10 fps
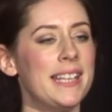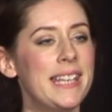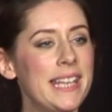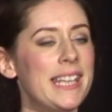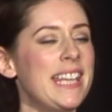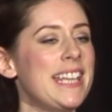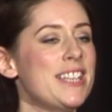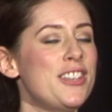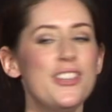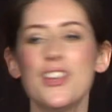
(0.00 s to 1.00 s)
geeky
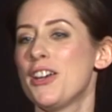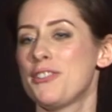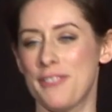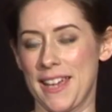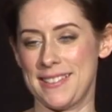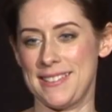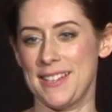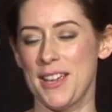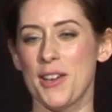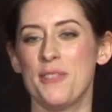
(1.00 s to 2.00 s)
nerd fest
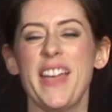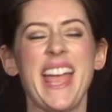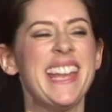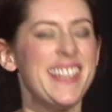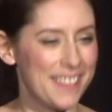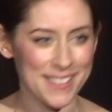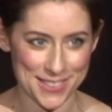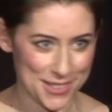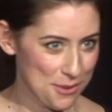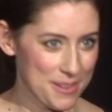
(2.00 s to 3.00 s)
of anything
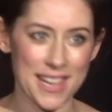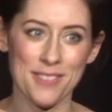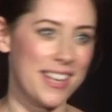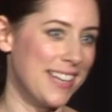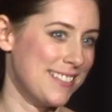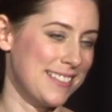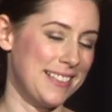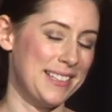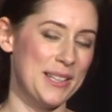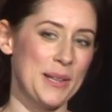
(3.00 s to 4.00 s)
to do with aviation.